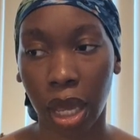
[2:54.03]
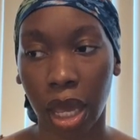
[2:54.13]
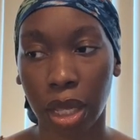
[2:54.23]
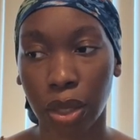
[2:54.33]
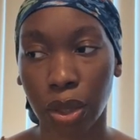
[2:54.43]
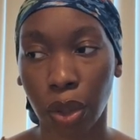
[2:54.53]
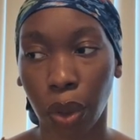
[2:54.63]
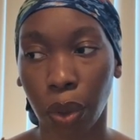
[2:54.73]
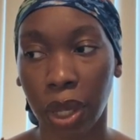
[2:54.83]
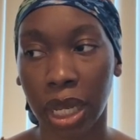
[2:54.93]
And
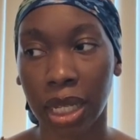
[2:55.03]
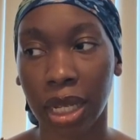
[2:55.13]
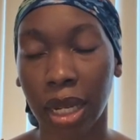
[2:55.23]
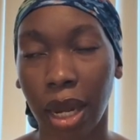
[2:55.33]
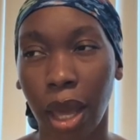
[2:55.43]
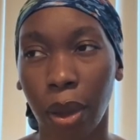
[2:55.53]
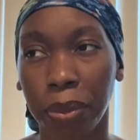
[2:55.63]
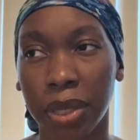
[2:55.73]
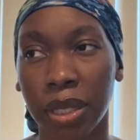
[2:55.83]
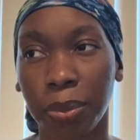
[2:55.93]
so it didn't help
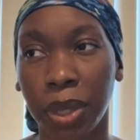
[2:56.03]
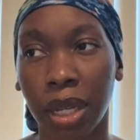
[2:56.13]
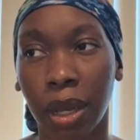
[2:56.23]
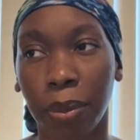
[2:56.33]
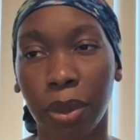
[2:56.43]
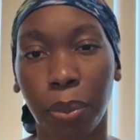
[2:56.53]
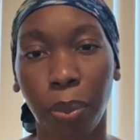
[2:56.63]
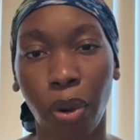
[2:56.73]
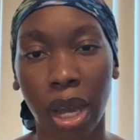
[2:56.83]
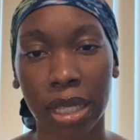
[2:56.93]
to speed up the
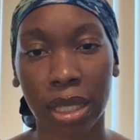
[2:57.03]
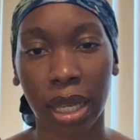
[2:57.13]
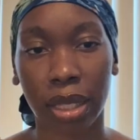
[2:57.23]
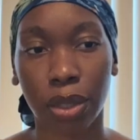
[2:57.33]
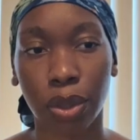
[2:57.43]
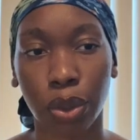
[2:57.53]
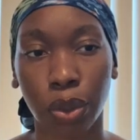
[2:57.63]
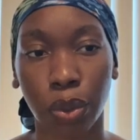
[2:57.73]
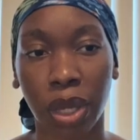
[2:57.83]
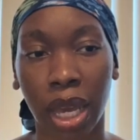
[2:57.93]
process
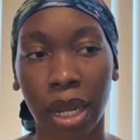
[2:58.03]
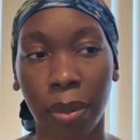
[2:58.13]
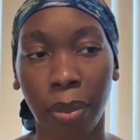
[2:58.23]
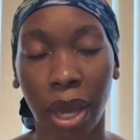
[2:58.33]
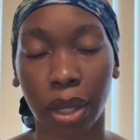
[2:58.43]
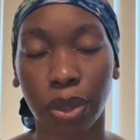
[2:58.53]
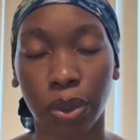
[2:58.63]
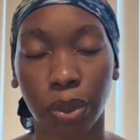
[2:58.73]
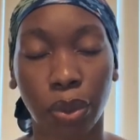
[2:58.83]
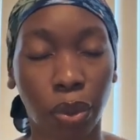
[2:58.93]
to get him back
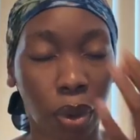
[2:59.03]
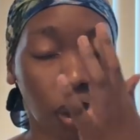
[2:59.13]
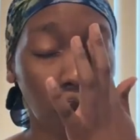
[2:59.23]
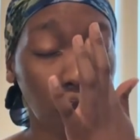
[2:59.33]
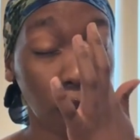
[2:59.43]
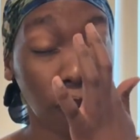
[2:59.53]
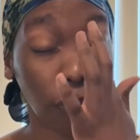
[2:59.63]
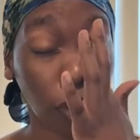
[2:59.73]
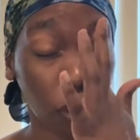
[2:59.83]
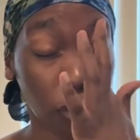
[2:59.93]
to
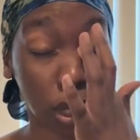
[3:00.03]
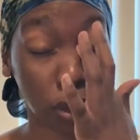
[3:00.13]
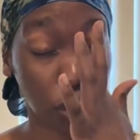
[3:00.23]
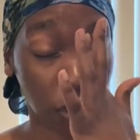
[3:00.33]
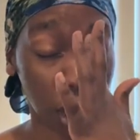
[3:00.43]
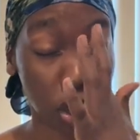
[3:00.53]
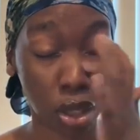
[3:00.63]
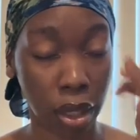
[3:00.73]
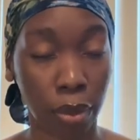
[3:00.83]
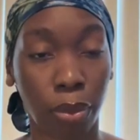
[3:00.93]
full
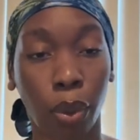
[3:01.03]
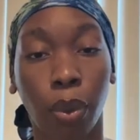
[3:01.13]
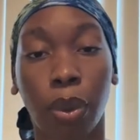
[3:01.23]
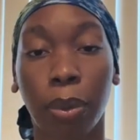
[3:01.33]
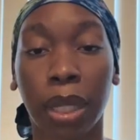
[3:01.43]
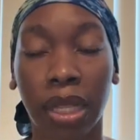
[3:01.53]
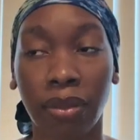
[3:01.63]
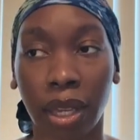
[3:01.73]
restoration, but we were believing